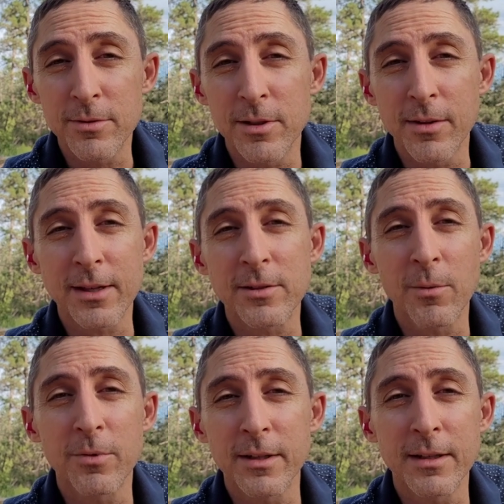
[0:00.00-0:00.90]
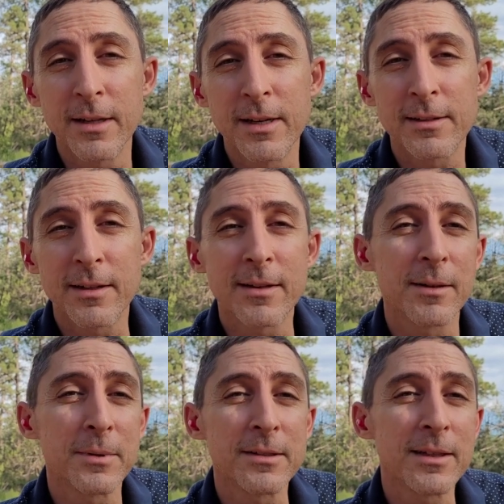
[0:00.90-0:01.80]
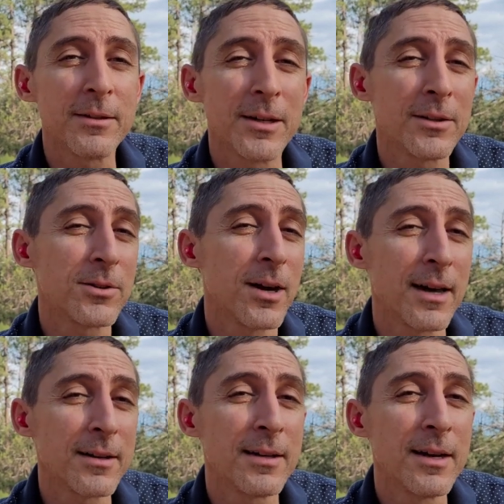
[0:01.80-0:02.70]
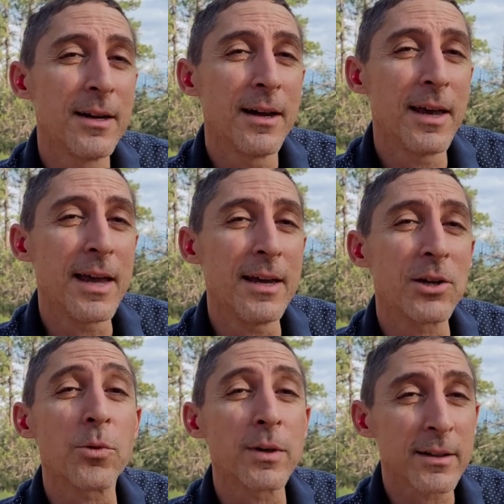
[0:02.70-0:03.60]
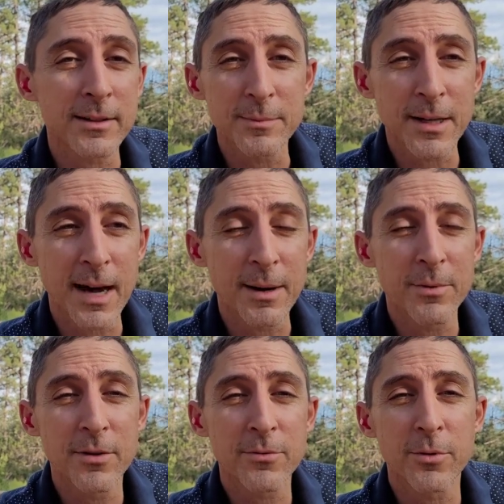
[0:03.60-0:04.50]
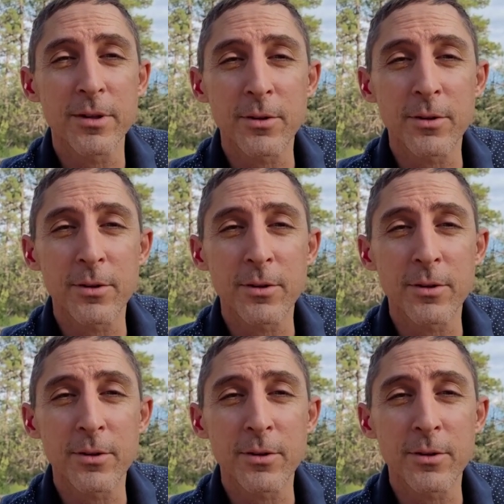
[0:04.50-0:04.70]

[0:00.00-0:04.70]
So that's hopefully something they're able to see. We also added a curriculum tab for the